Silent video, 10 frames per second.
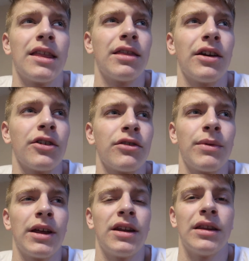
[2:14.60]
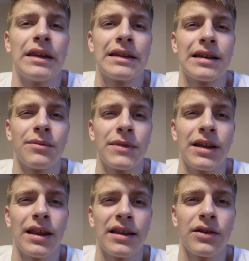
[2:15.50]
there's been
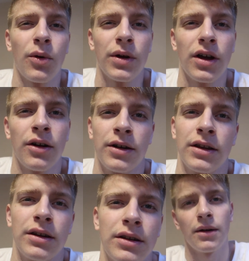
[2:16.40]
something that's going on.